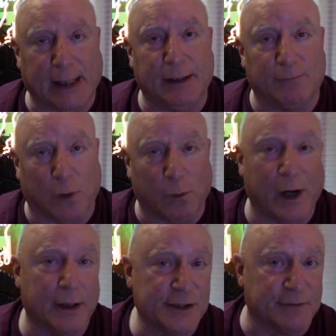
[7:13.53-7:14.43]
of
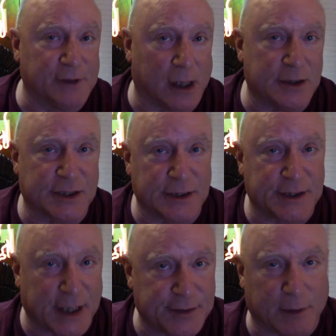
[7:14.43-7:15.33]
awareness of
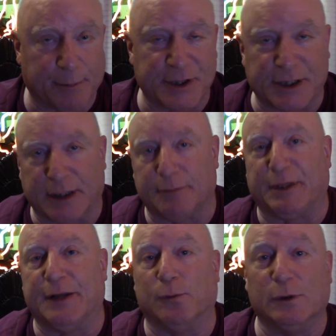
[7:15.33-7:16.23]
consciousness as represented
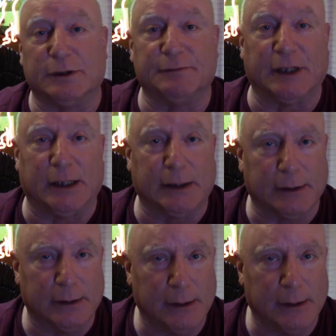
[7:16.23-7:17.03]
by the will of God,